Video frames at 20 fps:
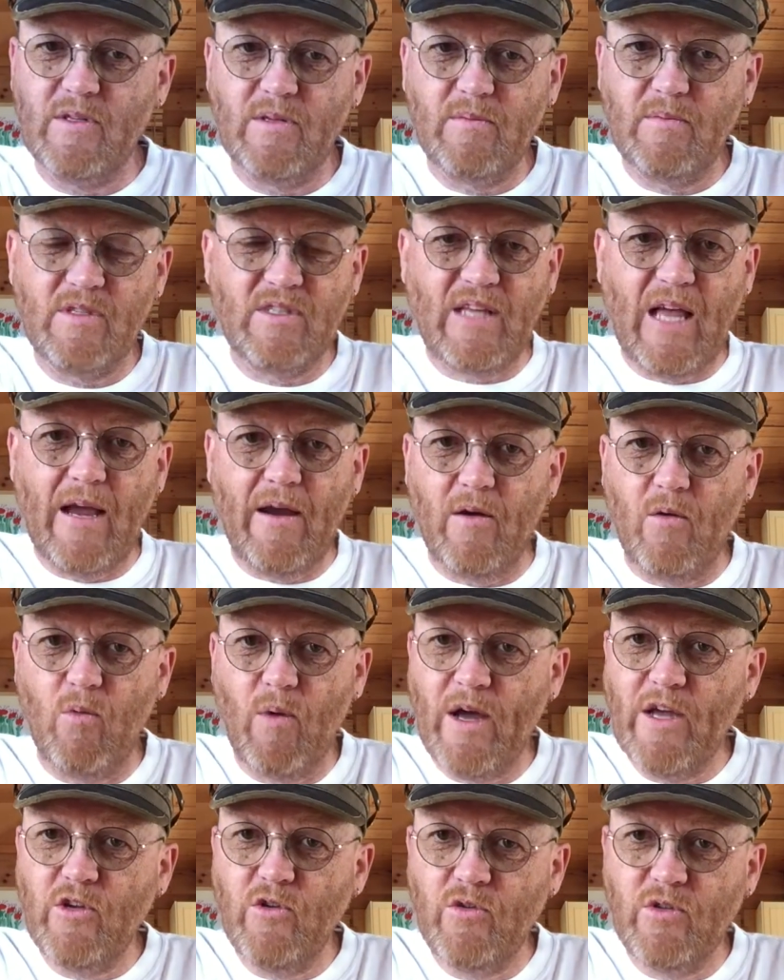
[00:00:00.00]
Sire,
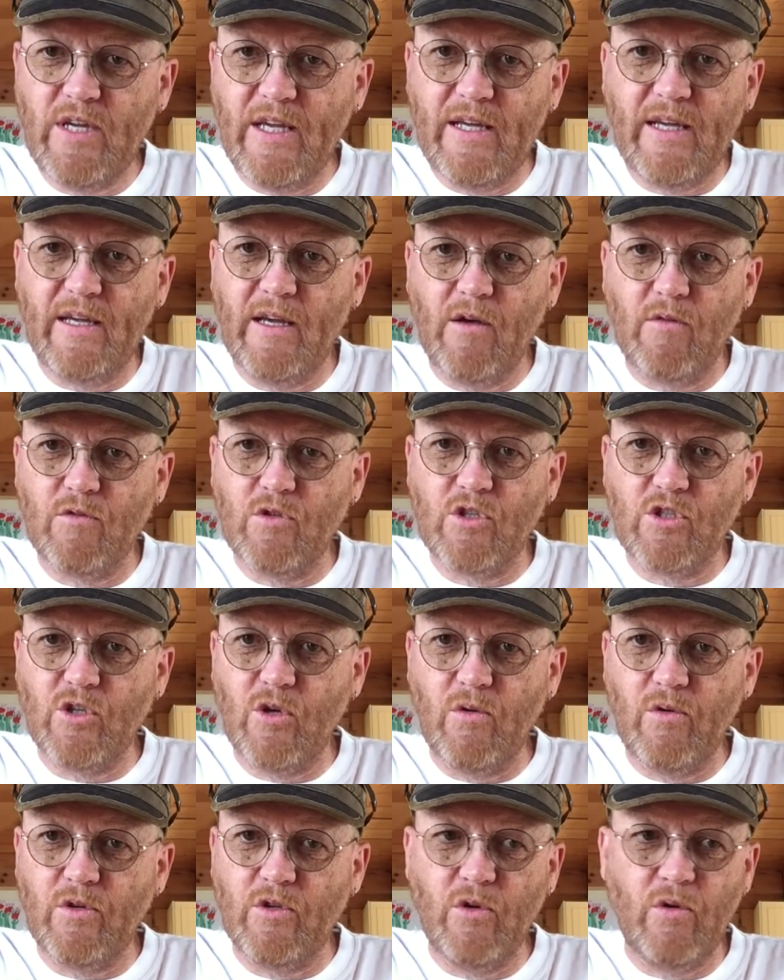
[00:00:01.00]
why are you taking out the
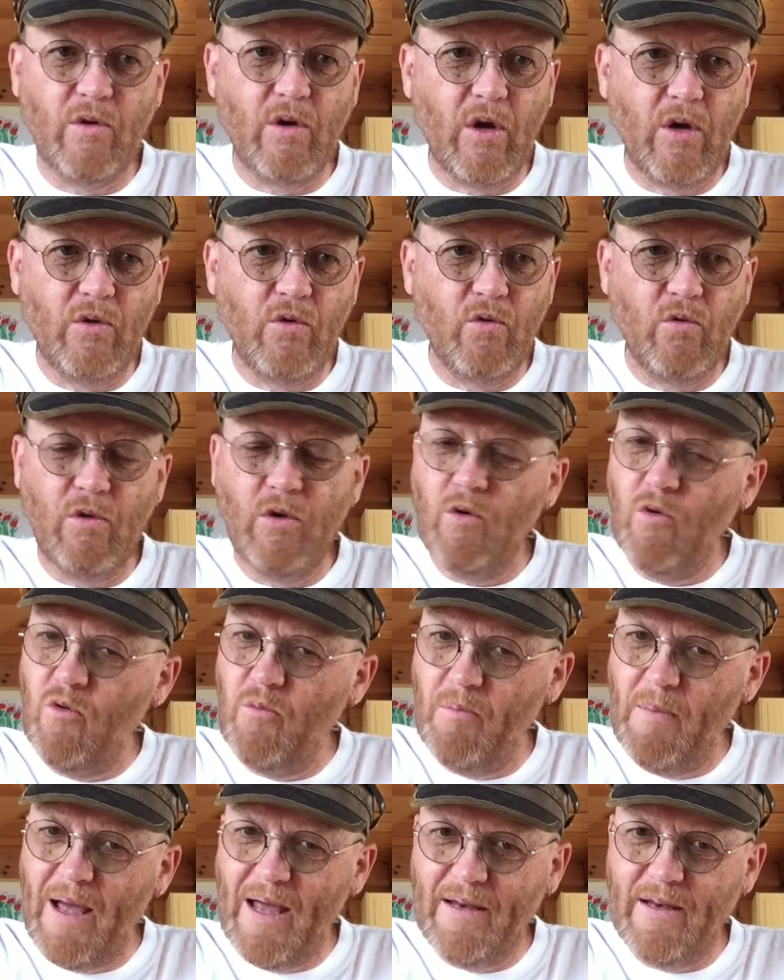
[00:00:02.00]
sword? You're an
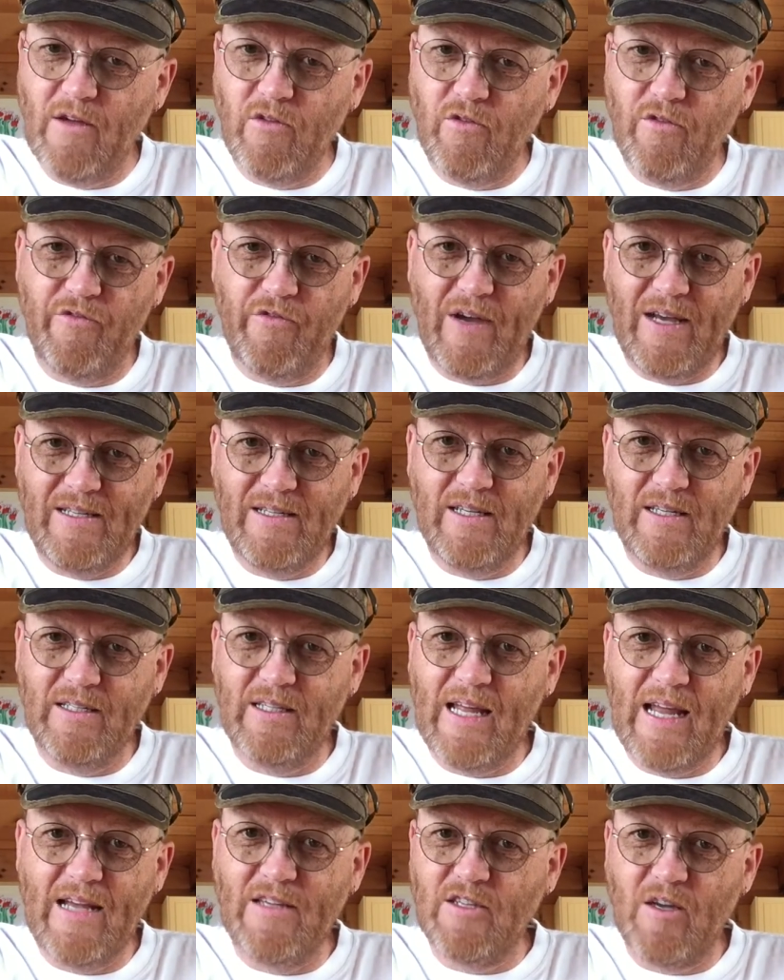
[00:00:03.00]
old man now. Your fighting
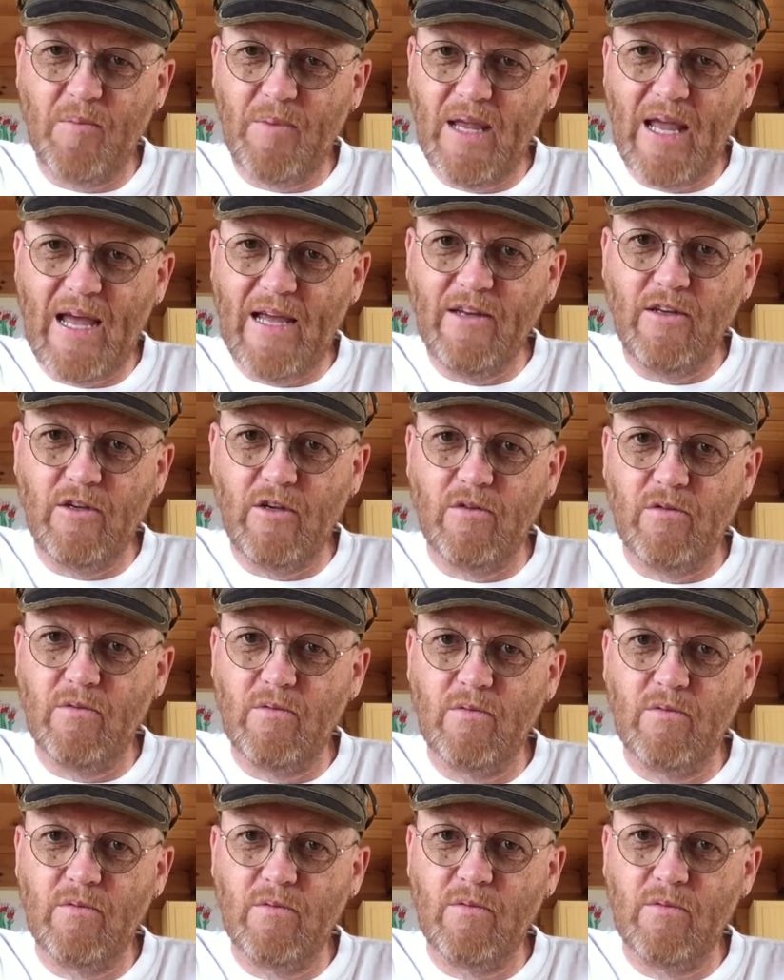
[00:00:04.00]
days are behind you.
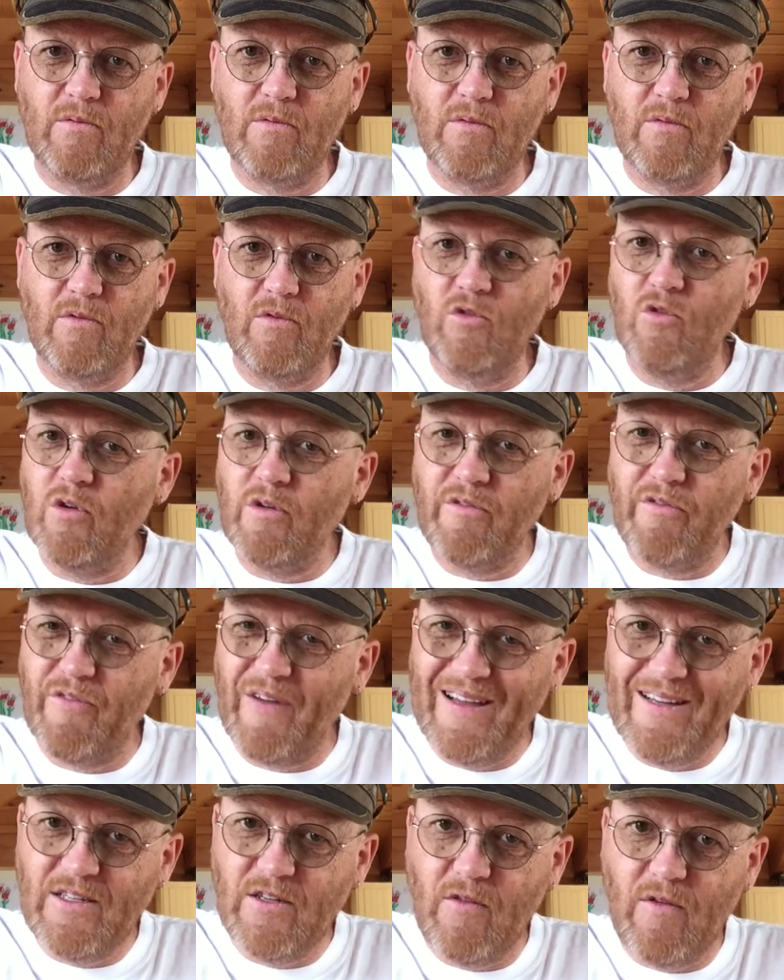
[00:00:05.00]
You're not a
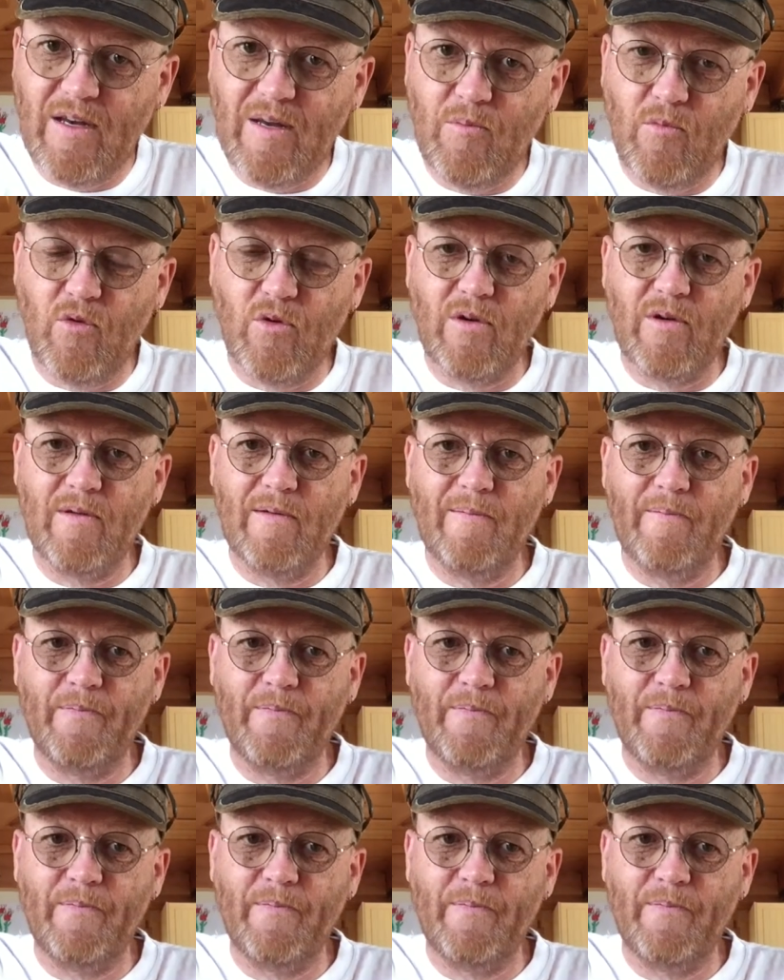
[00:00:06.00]
fighter anymore.